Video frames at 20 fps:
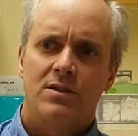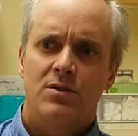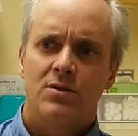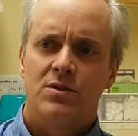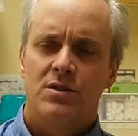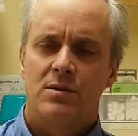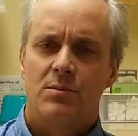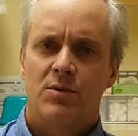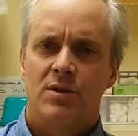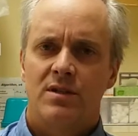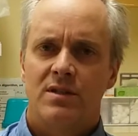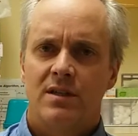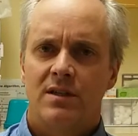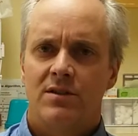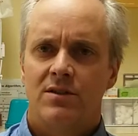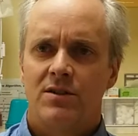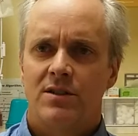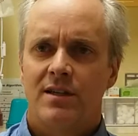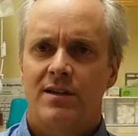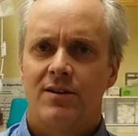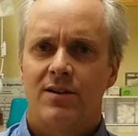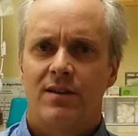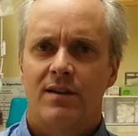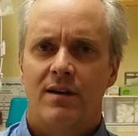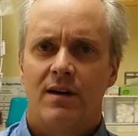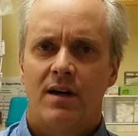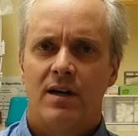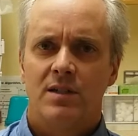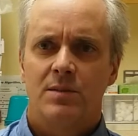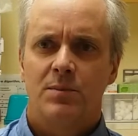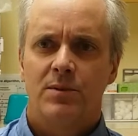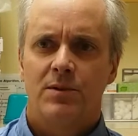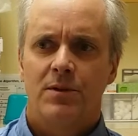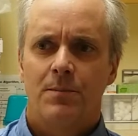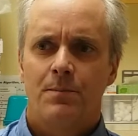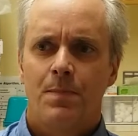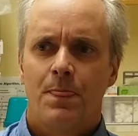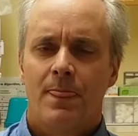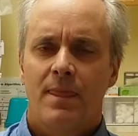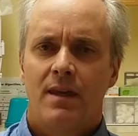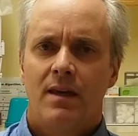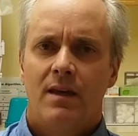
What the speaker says: who's an emergency nurse here at the hospital.